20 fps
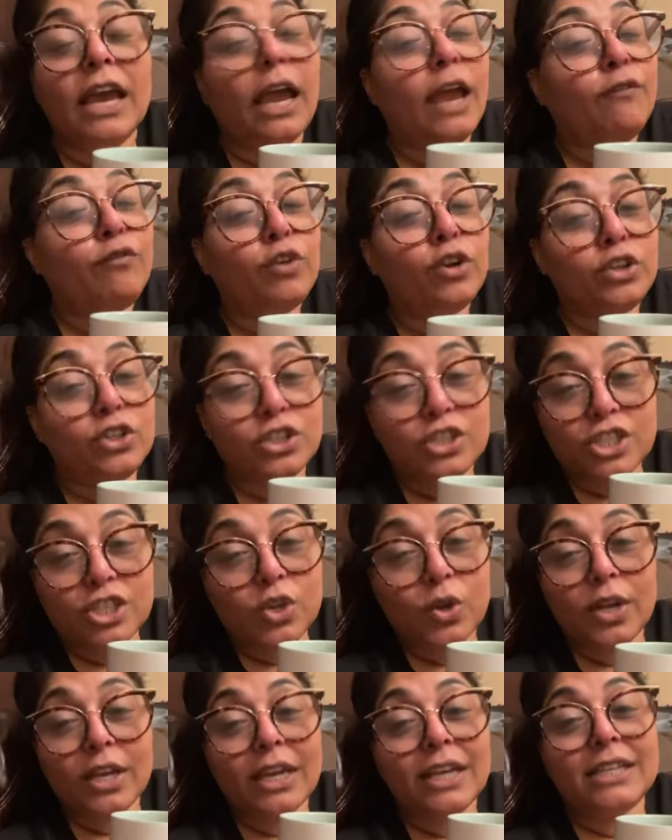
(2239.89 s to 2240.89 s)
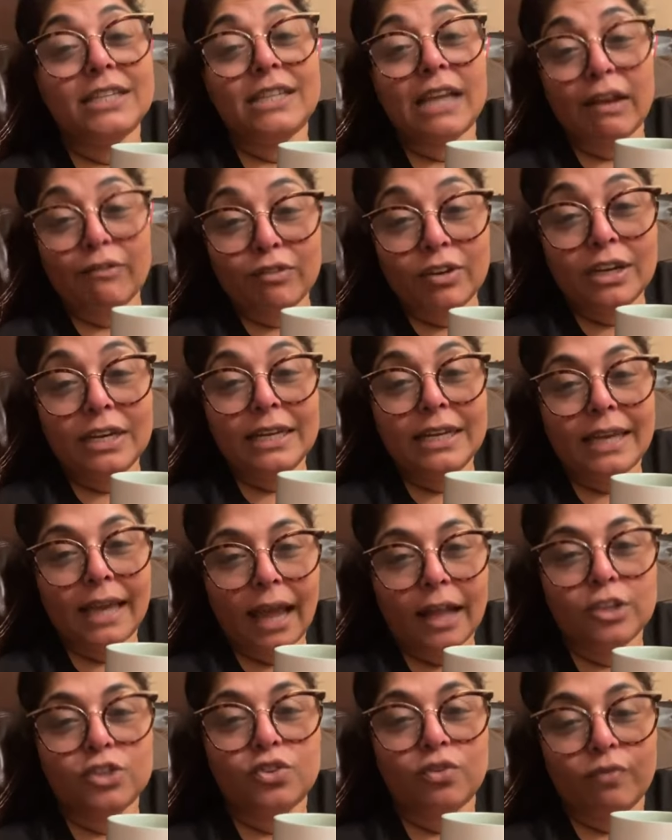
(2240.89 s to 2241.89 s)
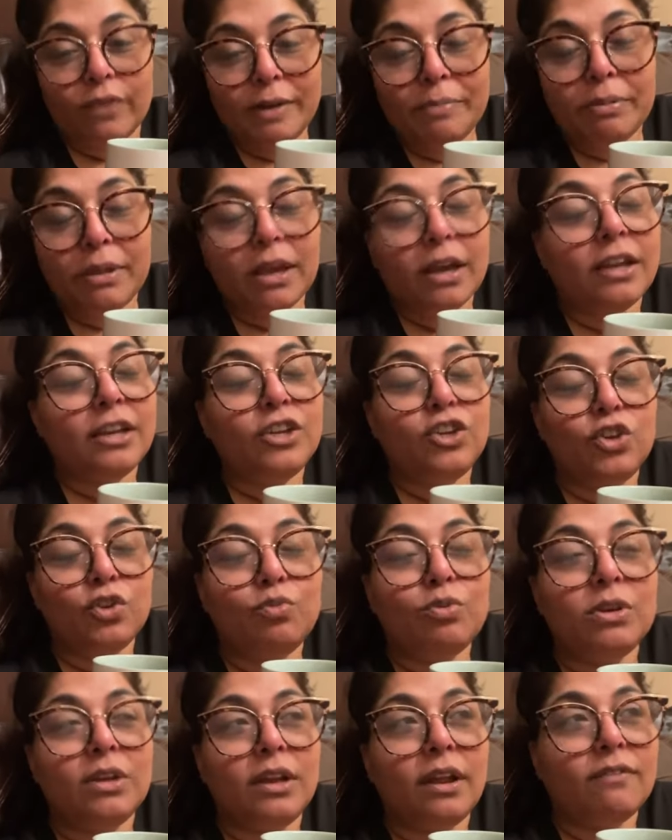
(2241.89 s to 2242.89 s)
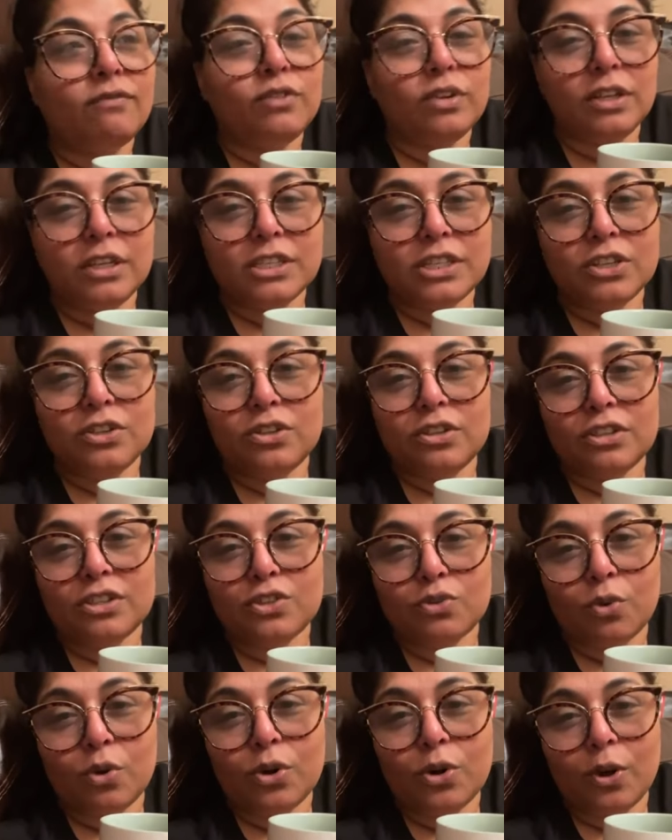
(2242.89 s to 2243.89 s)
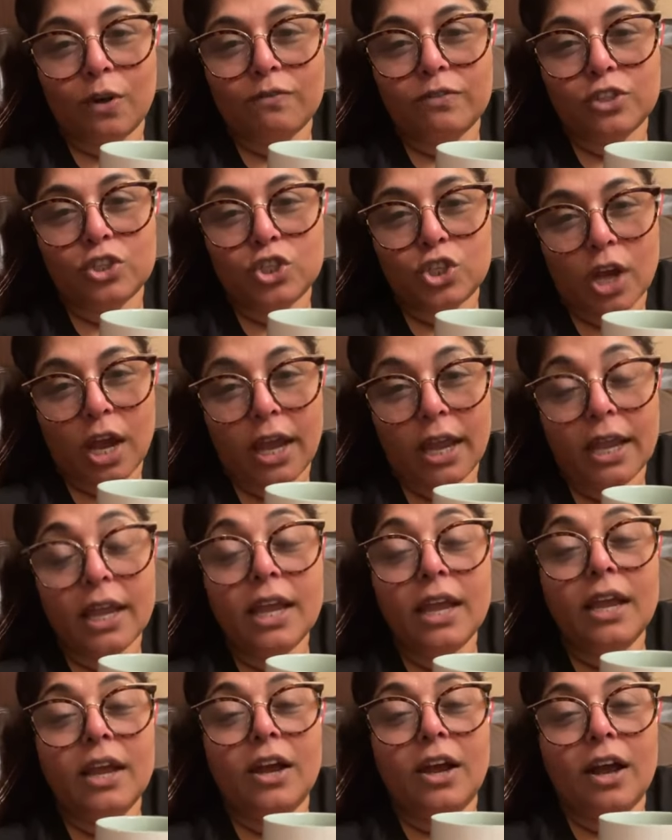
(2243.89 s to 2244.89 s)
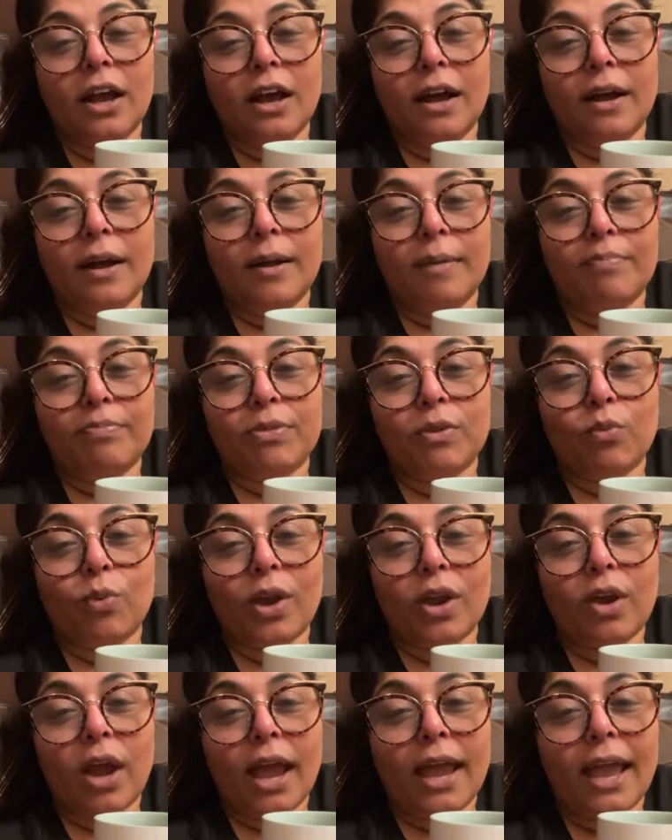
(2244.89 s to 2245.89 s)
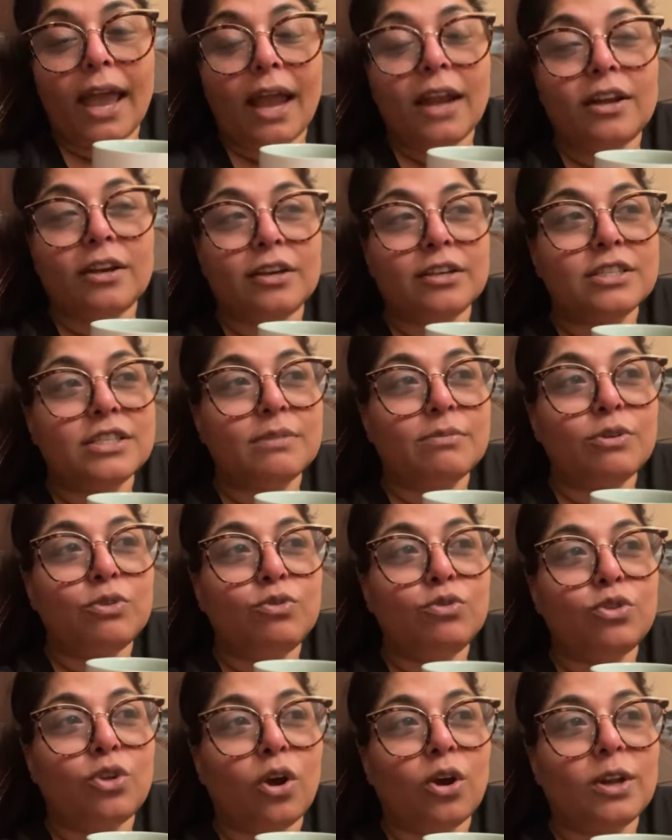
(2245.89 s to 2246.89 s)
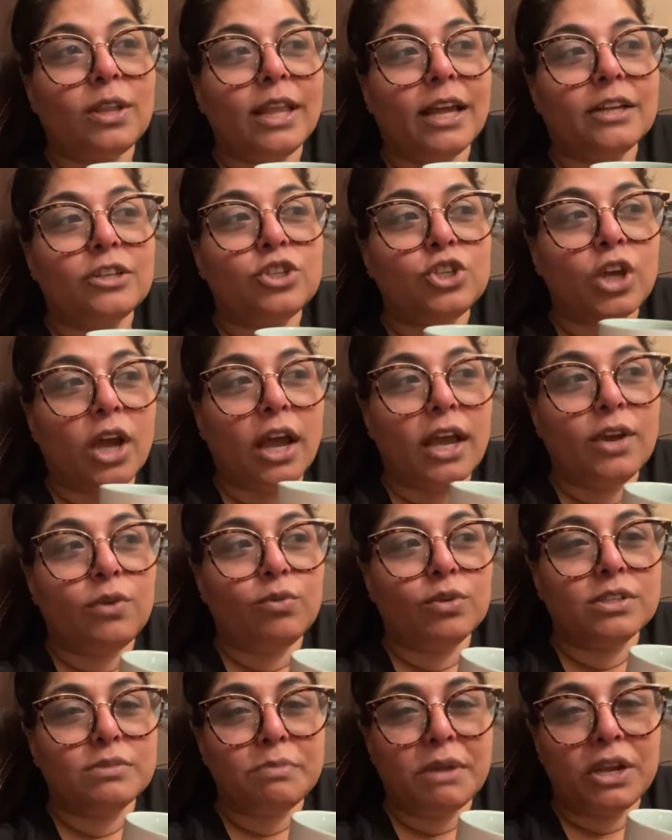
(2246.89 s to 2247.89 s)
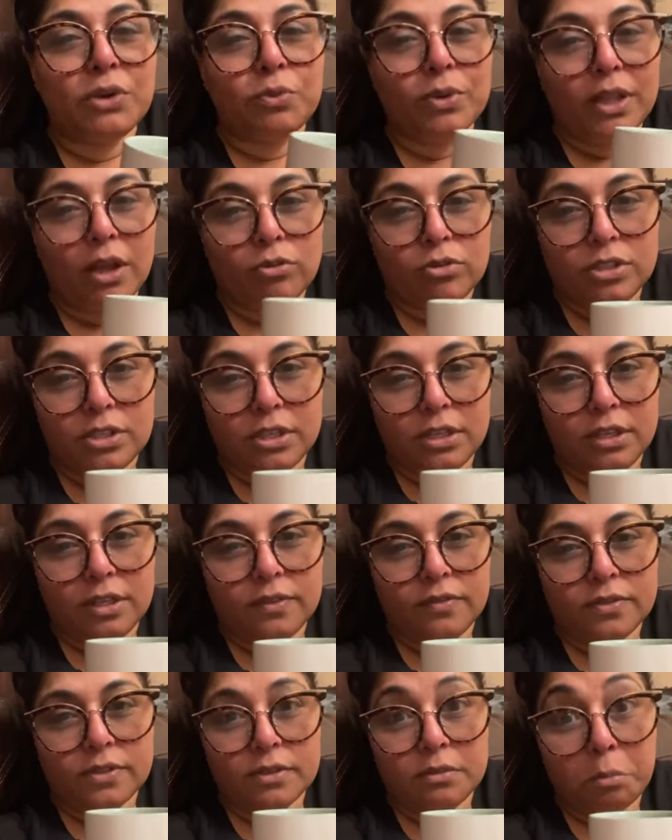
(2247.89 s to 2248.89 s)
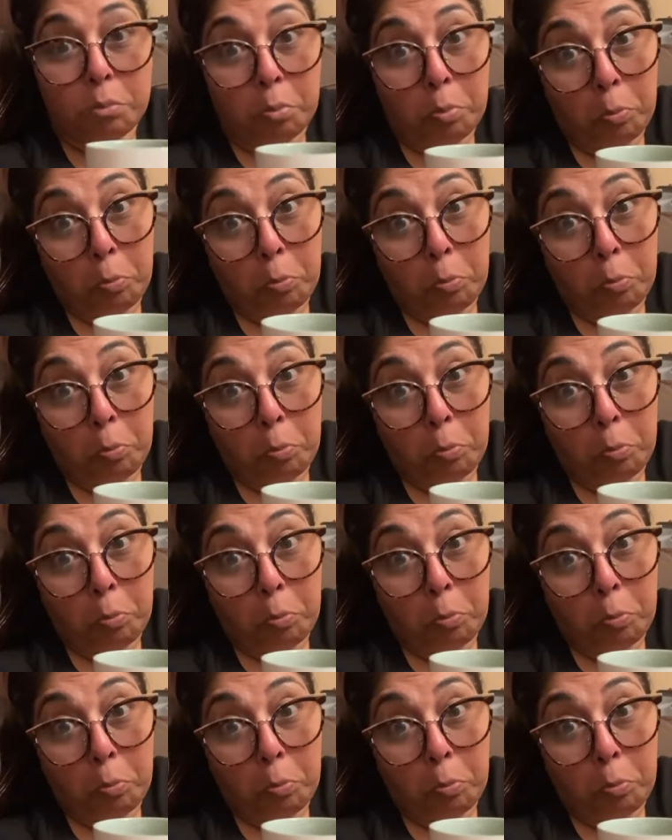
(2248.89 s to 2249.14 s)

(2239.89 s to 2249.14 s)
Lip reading: If you're just tuning in, definitely catch the replay, honey. You would love to listen to the story of the chai, where I had a customer who thought that chai was made without tea leaves.